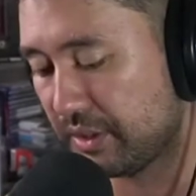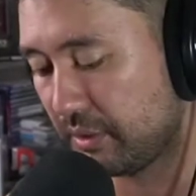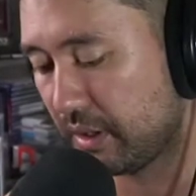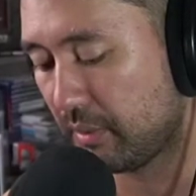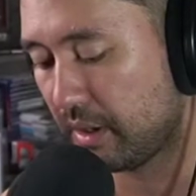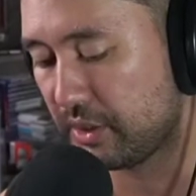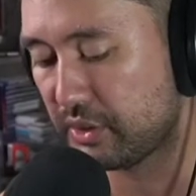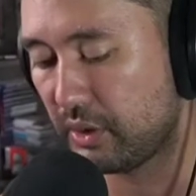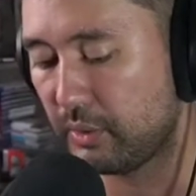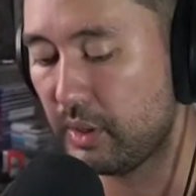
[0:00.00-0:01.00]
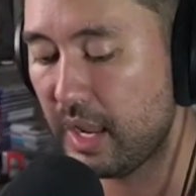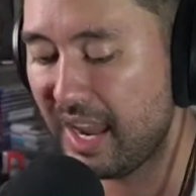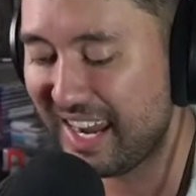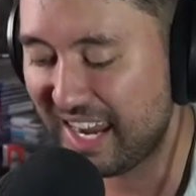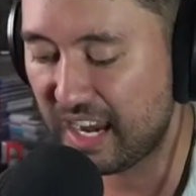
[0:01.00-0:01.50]
So what I want to show
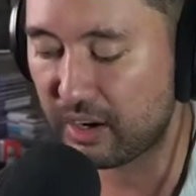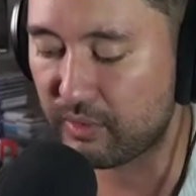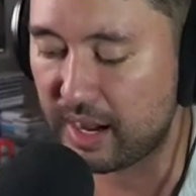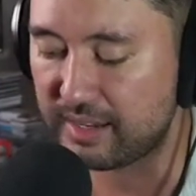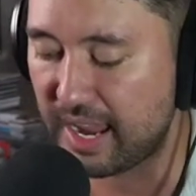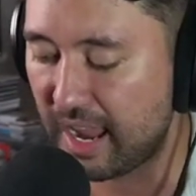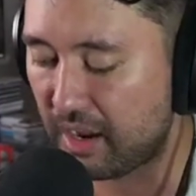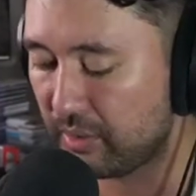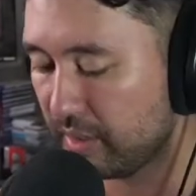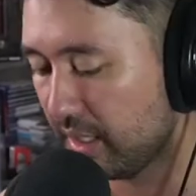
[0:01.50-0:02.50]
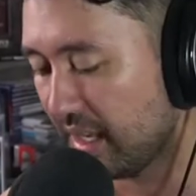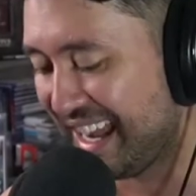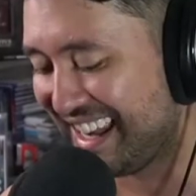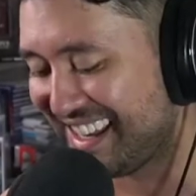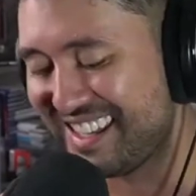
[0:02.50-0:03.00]
here right now,
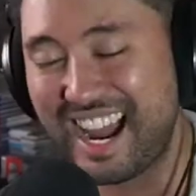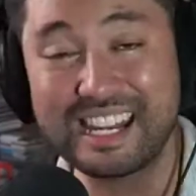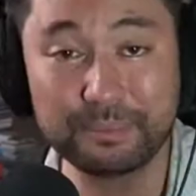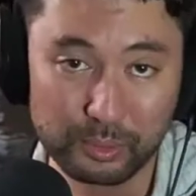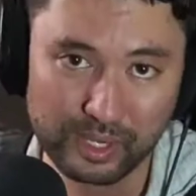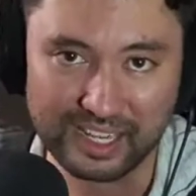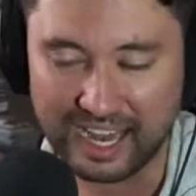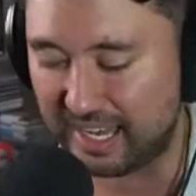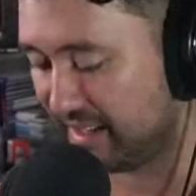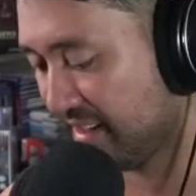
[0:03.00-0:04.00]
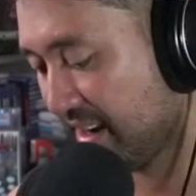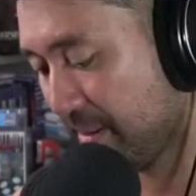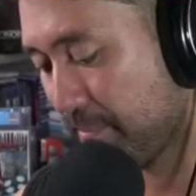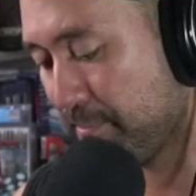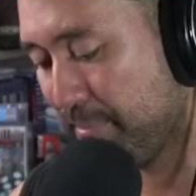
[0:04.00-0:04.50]
in the 9.8
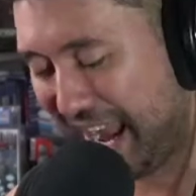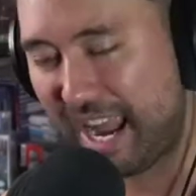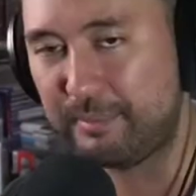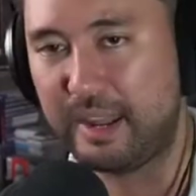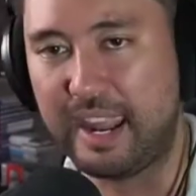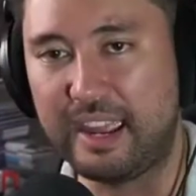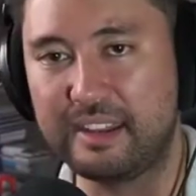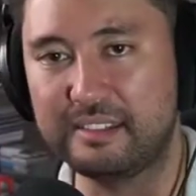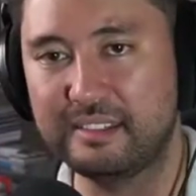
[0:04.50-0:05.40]
Batman